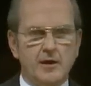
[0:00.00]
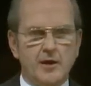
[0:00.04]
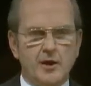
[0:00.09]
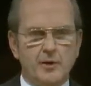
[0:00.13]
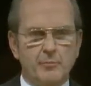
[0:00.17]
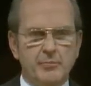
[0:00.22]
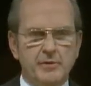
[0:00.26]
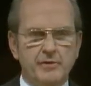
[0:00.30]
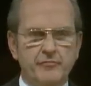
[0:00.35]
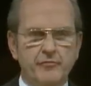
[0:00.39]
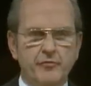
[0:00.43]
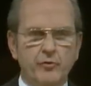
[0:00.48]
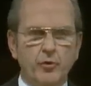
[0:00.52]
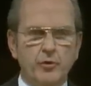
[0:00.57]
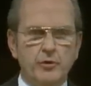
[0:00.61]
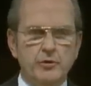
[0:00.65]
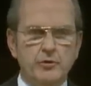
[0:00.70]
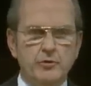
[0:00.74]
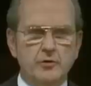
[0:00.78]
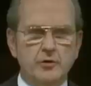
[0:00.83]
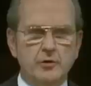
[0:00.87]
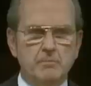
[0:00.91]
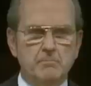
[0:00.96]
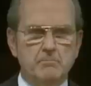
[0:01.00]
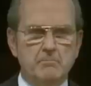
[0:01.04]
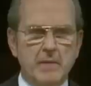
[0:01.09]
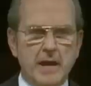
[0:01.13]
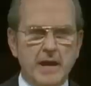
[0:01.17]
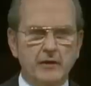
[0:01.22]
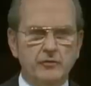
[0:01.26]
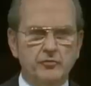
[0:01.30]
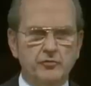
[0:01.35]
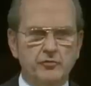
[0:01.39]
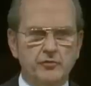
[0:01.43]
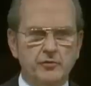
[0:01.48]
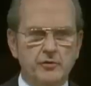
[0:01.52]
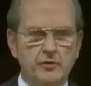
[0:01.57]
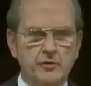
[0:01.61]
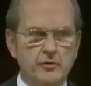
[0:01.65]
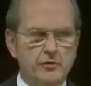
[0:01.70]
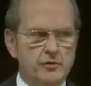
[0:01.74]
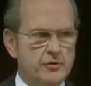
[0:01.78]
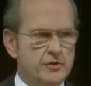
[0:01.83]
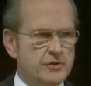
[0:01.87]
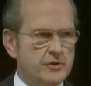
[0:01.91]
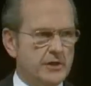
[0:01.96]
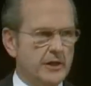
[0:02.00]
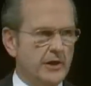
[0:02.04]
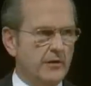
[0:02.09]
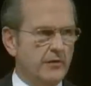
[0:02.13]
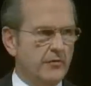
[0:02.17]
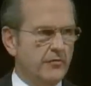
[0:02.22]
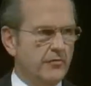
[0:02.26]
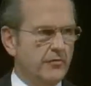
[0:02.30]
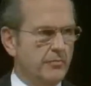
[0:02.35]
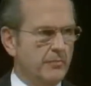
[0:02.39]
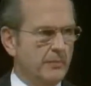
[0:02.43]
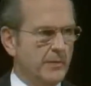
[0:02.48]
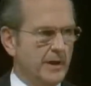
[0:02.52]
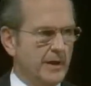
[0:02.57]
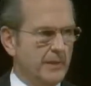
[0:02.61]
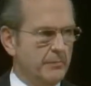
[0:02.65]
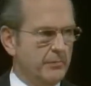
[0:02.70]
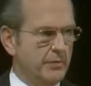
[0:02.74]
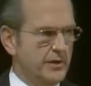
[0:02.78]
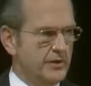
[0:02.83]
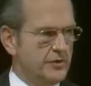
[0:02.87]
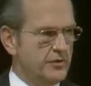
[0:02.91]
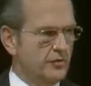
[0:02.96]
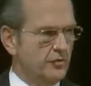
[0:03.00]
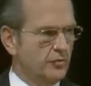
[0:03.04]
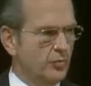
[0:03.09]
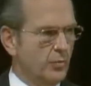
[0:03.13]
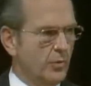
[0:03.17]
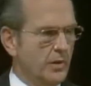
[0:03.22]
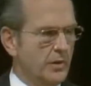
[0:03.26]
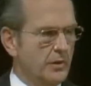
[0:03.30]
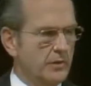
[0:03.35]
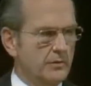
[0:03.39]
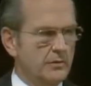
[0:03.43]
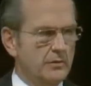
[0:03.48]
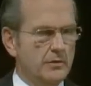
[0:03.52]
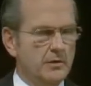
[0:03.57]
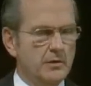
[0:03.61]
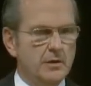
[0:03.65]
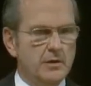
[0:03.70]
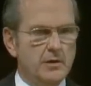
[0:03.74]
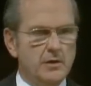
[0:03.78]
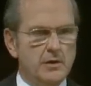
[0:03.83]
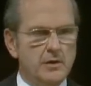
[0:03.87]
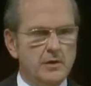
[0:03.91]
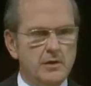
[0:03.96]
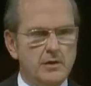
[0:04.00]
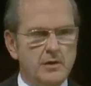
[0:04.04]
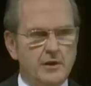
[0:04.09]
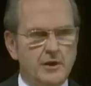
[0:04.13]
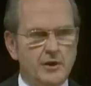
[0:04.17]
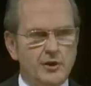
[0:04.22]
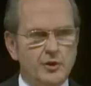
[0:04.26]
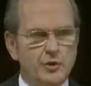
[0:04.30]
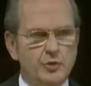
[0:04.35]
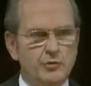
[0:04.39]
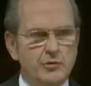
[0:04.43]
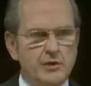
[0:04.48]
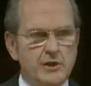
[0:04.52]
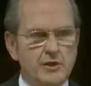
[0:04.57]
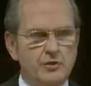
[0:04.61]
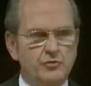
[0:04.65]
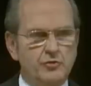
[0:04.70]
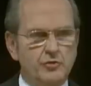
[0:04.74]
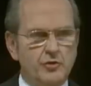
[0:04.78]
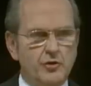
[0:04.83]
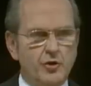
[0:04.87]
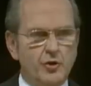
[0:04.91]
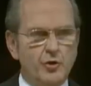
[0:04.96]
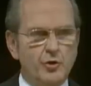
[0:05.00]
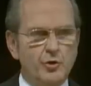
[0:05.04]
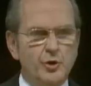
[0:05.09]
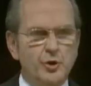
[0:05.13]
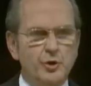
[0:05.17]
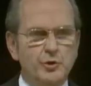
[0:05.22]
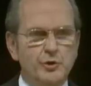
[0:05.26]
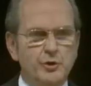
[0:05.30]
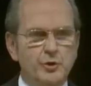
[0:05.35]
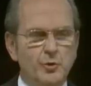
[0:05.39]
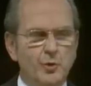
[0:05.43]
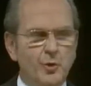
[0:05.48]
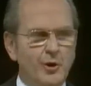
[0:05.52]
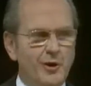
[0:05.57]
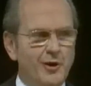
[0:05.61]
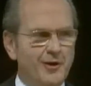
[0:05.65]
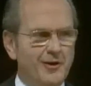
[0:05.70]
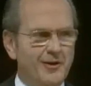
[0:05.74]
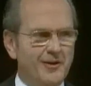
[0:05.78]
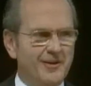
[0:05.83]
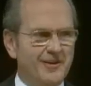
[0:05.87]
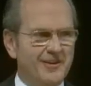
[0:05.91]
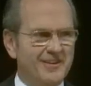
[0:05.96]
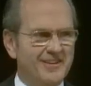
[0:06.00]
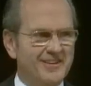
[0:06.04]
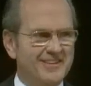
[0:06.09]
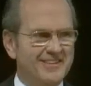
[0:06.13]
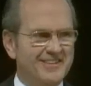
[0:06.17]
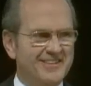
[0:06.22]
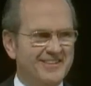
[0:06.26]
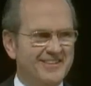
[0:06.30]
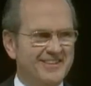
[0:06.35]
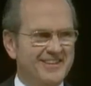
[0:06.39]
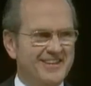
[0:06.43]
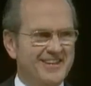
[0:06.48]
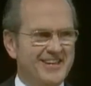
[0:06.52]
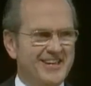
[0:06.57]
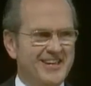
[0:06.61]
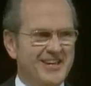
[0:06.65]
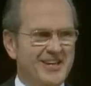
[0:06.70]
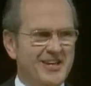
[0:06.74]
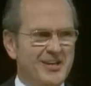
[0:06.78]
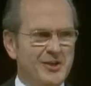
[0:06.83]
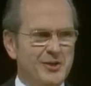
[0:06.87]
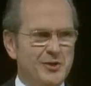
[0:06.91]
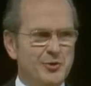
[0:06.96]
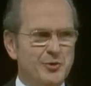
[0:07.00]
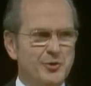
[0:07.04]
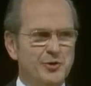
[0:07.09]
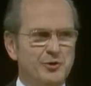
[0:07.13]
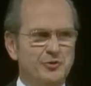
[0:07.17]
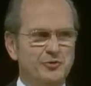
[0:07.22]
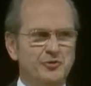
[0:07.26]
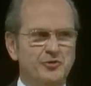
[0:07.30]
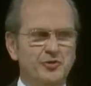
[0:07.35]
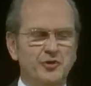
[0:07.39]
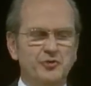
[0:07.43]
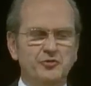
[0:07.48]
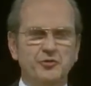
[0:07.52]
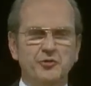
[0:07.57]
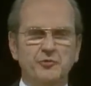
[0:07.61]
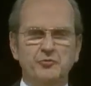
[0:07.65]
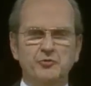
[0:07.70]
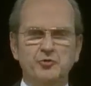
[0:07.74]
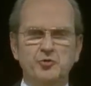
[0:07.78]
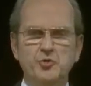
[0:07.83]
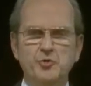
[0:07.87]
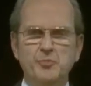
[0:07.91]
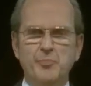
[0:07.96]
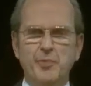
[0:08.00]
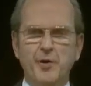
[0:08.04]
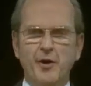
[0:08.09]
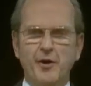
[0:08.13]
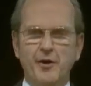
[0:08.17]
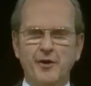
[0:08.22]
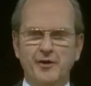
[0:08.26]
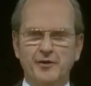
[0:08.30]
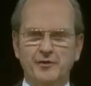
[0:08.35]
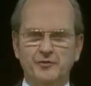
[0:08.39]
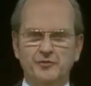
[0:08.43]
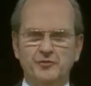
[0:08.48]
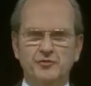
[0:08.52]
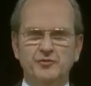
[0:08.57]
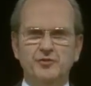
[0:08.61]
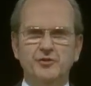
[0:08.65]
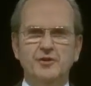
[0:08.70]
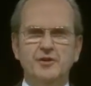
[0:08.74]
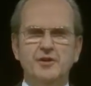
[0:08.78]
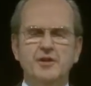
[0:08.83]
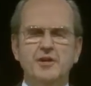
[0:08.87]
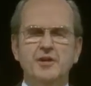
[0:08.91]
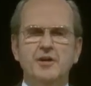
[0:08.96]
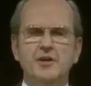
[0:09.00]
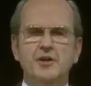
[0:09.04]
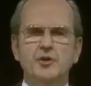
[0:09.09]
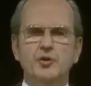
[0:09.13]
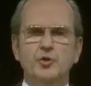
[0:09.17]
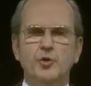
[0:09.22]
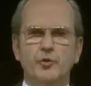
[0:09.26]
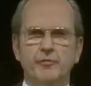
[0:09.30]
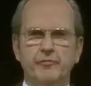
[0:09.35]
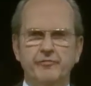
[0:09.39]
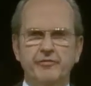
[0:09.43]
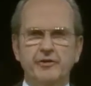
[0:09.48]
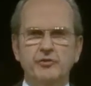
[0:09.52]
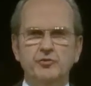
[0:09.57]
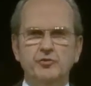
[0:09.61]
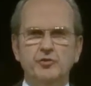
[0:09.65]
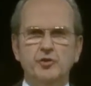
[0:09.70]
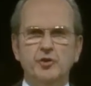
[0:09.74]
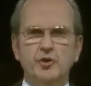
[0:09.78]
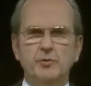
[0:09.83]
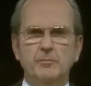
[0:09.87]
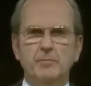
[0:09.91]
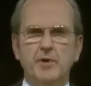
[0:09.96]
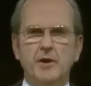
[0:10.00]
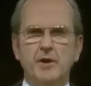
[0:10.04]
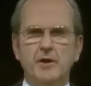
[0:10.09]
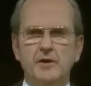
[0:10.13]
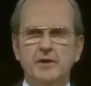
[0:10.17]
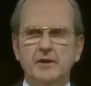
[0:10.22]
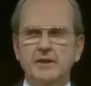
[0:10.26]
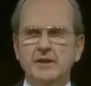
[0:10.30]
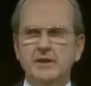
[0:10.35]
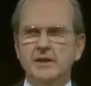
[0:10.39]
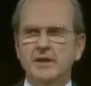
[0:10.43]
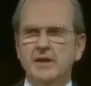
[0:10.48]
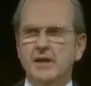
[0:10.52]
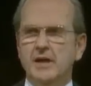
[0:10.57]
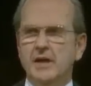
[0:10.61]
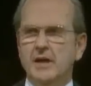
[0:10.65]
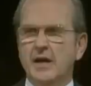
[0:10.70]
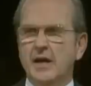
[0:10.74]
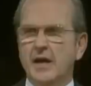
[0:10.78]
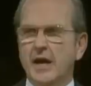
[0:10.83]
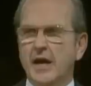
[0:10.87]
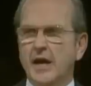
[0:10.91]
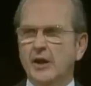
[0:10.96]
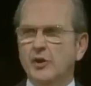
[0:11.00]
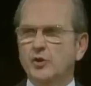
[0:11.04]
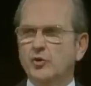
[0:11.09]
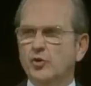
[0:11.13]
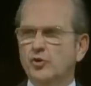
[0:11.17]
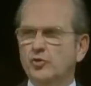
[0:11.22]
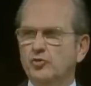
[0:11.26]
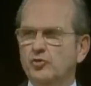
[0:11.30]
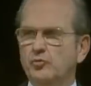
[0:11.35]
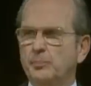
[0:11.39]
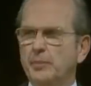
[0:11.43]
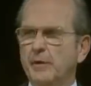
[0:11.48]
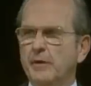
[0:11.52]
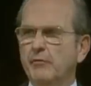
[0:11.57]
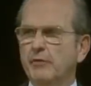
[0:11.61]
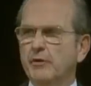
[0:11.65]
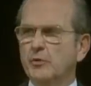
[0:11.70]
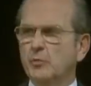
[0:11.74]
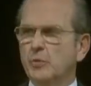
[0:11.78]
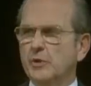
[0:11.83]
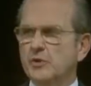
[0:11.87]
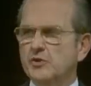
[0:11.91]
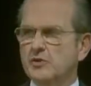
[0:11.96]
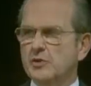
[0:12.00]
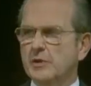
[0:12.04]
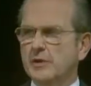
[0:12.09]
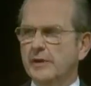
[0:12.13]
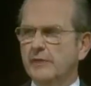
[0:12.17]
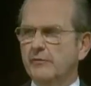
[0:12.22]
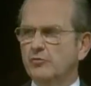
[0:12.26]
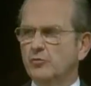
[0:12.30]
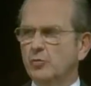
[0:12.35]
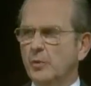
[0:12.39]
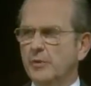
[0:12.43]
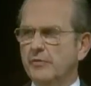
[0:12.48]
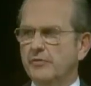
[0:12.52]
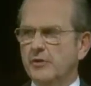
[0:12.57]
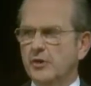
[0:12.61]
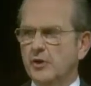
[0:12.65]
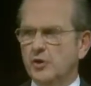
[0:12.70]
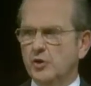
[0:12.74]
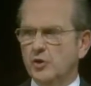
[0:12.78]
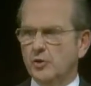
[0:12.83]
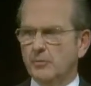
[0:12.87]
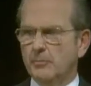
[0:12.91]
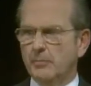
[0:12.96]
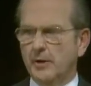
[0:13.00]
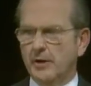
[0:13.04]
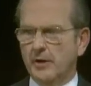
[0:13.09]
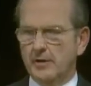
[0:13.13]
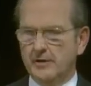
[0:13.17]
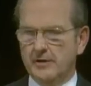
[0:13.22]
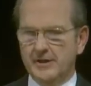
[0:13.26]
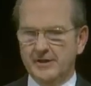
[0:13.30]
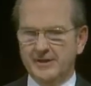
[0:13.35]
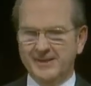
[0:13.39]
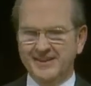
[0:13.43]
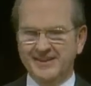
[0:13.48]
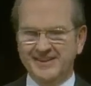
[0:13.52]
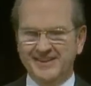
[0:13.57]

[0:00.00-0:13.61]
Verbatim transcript: Before you can master yourself, my precious one, you need to know who you are. You consist of two parts your physical body and your spirit, which lives within your body.